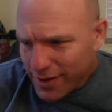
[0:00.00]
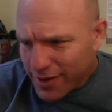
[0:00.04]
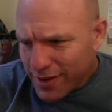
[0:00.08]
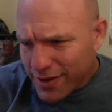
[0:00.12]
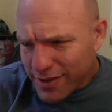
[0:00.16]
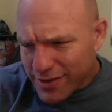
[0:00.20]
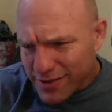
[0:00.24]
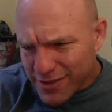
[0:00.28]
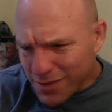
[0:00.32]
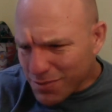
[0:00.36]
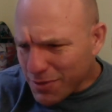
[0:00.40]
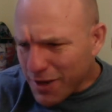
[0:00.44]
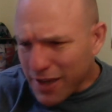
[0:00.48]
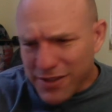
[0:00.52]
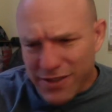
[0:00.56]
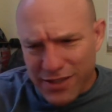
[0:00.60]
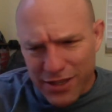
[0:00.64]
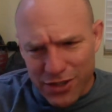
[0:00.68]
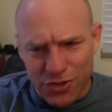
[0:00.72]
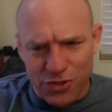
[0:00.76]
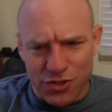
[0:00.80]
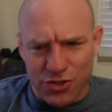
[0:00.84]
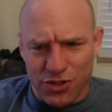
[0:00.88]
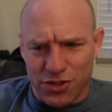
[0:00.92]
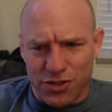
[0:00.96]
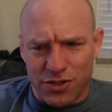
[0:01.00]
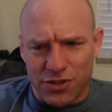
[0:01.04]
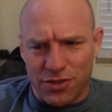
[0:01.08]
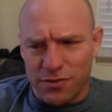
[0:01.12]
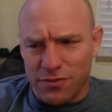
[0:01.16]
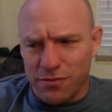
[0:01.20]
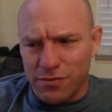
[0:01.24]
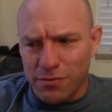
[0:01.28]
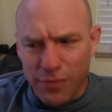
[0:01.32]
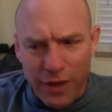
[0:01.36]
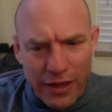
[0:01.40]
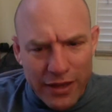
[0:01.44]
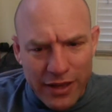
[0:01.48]
Some guy said you're just
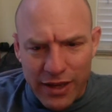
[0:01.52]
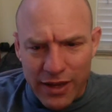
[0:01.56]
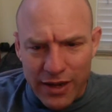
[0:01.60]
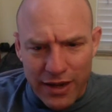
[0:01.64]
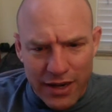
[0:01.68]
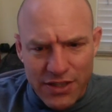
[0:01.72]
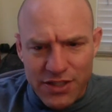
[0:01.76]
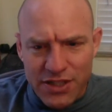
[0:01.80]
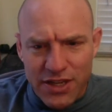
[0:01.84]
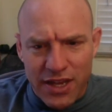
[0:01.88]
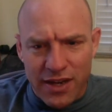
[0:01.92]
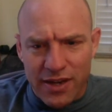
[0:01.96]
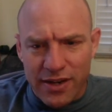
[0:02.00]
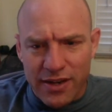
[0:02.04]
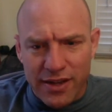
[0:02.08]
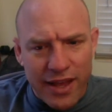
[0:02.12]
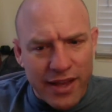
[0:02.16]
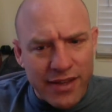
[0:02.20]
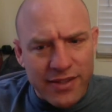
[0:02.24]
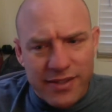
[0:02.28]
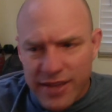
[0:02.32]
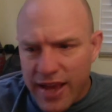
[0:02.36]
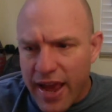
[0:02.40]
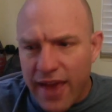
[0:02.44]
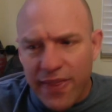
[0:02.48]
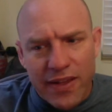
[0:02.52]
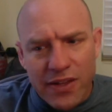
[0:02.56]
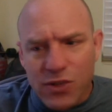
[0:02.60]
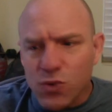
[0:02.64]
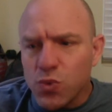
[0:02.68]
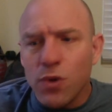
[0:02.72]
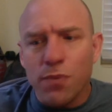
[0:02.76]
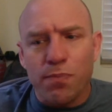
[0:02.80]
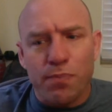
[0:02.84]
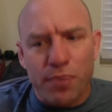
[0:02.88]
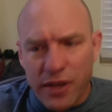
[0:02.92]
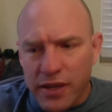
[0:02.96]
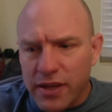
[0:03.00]
making an educated guess. Yeah, that's
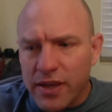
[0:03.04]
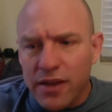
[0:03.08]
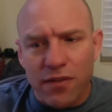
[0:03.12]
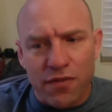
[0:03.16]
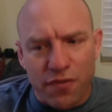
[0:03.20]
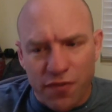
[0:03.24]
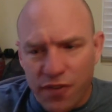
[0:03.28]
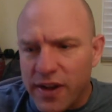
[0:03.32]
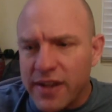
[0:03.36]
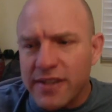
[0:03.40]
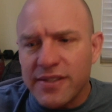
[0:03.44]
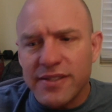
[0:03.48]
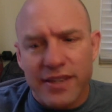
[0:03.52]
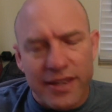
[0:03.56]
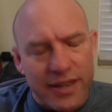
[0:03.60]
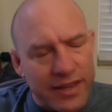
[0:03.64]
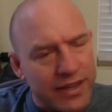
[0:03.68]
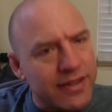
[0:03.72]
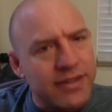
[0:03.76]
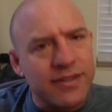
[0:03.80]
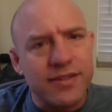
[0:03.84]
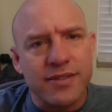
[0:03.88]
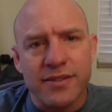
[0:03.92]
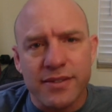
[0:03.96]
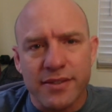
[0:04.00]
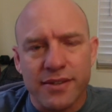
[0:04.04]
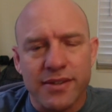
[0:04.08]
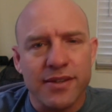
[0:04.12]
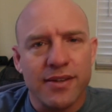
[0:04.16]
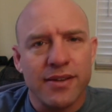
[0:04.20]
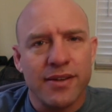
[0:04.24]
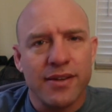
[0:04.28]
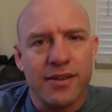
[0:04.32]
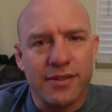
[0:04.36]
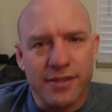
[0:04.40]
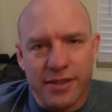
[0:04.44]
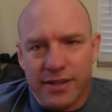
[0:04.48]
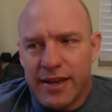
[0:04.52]
what picking fights is.
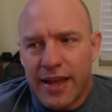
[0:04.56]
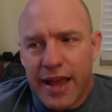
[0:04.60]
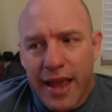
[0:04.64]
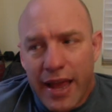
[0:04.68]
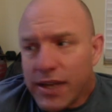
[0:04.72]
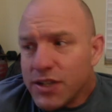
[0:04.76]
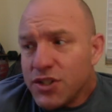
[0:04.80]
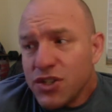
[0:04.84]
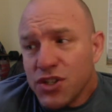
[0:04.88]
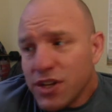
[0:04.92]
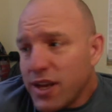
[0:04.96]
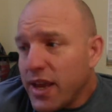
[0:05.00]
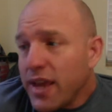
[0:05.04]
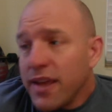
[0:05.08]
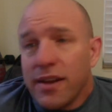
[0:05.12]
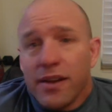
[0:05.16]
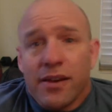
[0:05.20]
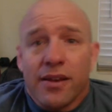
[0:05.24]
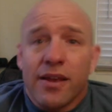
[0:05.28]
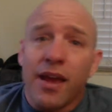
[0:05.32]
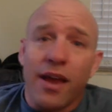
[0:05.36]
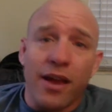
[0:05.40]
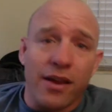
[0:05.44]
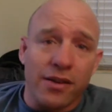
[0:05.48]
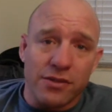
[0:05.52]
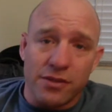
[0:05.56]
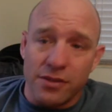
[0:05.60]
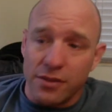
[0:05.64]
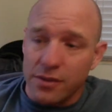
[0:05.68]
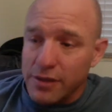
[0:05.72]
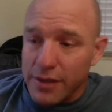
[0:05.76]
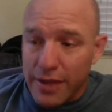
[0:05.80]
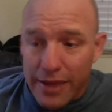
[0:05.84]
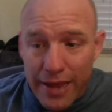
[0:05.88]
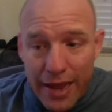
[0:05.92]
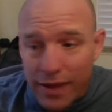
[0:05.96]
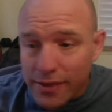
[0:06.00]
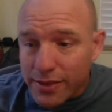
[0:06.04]
It's an educated guess. You
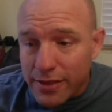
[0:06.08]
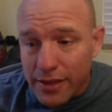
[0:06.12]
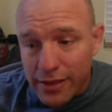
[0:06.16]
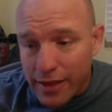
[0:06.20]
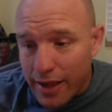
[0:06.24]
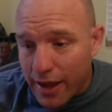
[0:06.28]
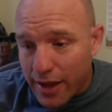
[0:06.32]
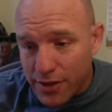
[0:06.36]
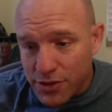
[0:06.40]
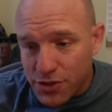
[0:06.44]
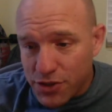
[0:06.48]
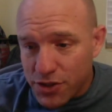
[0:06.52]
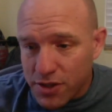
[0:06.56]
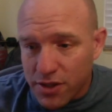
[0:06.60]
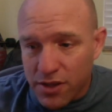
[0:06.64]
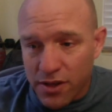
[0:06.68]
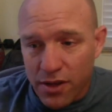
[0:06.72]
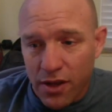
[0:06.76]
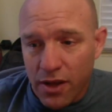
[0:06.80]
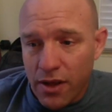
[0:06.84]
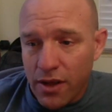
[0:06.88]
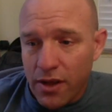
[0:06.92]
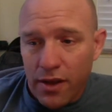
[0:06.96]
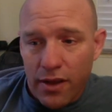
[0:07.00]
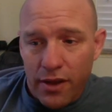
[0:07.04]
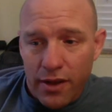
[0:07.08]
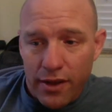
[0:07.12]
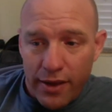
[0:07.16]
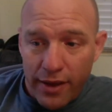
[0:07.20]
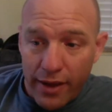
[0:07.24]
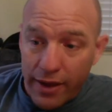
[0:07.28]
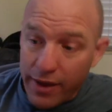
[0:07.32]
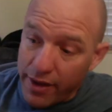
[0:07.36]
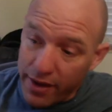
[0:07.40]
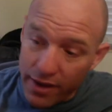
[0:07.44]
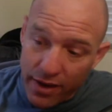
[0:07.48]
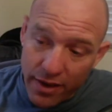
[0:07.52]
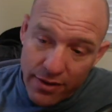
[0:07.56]
lay out the logic,
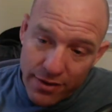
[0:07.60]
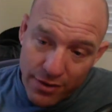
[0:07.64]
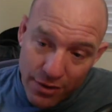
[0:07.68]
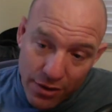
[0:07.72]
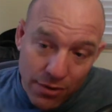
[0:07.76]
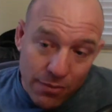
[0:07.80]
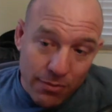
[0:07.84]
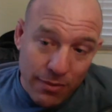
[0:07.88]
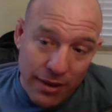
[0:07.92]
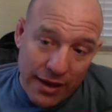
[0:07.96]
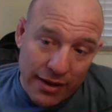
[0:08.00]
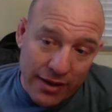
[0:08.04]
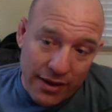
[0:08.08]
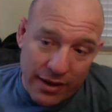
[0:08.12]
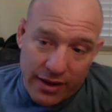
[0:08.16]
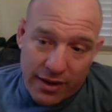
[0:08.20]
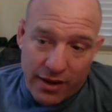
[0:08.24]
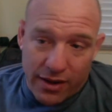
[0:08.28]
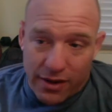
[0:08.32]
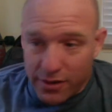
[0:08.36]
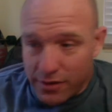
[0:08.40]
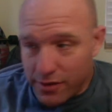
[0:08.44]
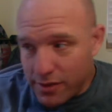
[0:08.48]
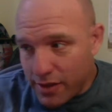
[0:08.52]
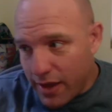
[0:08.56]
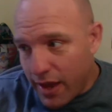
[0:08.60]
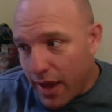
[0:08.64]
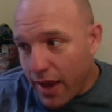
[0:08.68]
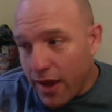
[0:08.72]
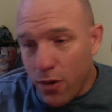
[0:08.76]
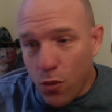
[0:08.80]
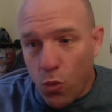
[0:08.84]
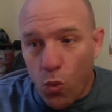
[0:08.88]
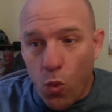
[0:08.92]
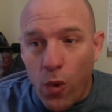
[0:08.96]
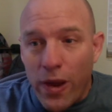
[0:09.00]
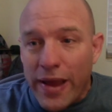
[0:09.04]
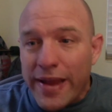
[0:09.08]
and you're making a
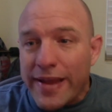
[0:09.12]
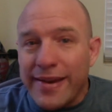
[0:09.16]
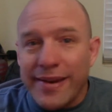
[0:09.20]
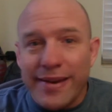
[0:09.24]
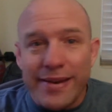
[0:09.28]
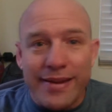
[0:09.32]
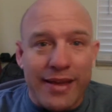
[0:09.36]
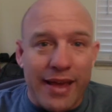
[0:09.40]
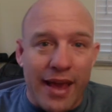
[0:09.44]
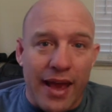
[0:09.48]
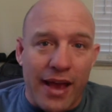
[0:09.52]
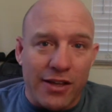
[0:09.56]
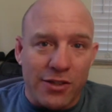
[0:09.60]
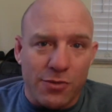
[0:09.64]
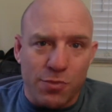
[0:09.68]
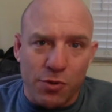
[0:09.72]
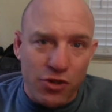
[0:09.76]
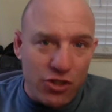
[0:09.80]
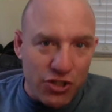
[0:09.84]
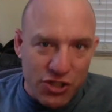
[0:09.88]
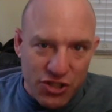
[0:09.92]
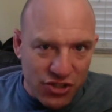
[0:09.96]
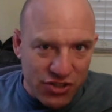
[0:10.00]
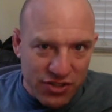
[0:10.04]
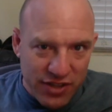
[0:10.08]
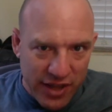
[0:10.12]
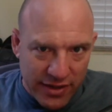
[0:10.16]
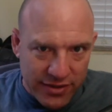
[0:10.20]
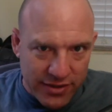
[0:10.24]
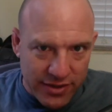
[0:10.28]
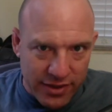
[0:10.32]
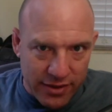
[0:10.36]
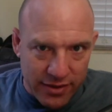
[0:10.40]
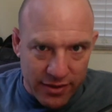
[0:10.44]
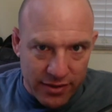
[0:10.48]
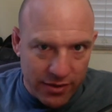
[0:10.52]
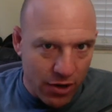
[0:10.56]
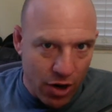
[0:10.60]
weighted guess, but you're still
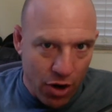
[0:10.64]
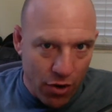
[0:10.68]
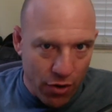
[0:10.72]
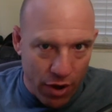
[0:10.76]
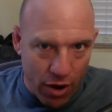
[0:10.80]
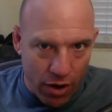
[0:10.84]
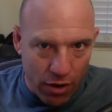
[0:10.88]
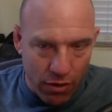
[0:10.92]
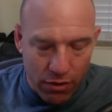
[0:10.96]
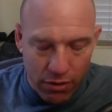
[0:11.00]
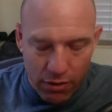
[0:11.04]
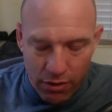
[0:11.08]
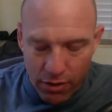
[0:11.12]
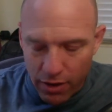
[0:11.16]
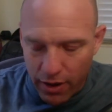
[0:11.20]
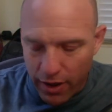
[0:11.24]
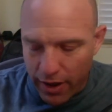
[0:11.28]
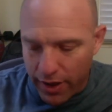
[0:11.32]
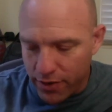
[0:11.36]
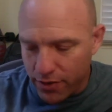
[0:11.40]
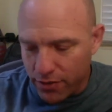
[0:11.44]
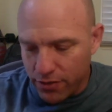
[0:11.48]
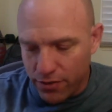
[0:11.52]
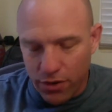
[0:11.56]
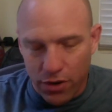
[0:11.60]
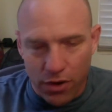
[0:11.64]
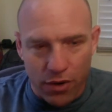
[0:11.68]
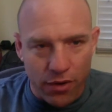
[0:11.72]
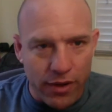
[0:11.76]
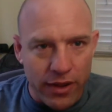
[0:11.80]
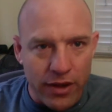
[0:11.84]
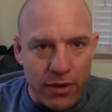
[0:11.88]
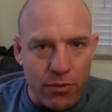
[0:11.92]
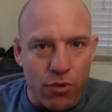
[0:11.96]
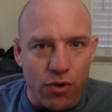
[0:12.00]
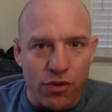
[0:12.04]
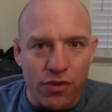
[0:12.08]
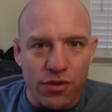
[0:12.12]
guessing. You don't know. I don't know
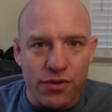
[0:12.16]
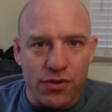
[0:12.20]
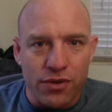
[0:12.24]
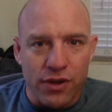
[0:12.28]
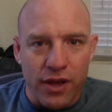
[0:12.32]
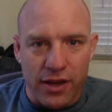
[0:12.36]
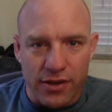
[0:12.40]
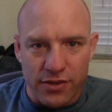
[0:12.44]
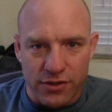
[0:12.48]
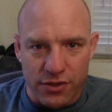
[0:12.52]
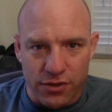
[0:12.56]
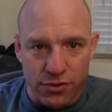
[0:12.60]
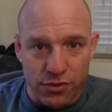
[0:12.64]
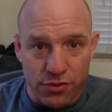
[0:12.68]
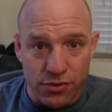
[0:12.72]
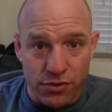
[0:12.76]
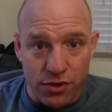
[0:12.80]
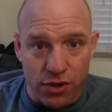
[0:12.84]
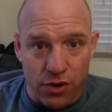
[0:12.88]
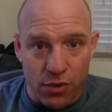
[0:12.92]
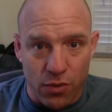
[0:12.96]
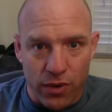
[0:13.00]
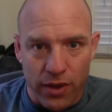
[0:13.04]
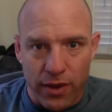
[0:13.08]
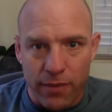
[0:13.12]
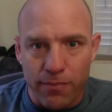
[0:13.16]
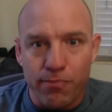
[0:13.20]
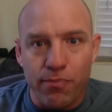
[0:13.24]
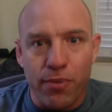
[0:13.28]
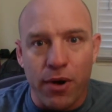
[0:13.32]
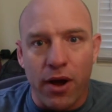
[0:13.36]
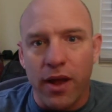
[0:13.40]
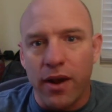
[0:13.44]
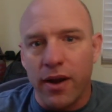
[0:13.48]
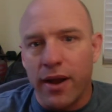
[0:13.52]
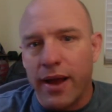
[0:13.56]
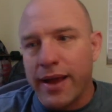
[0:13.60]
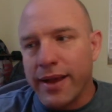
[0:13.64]
any more than you guys do who's going to win,
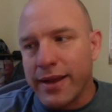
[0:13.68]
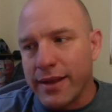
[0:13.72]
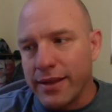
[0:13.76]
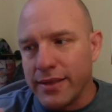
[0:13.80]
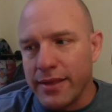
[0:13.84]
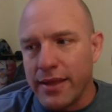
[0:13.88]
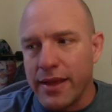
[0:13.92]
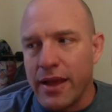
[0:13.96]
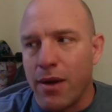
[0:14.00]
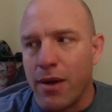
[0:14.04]
but I can lay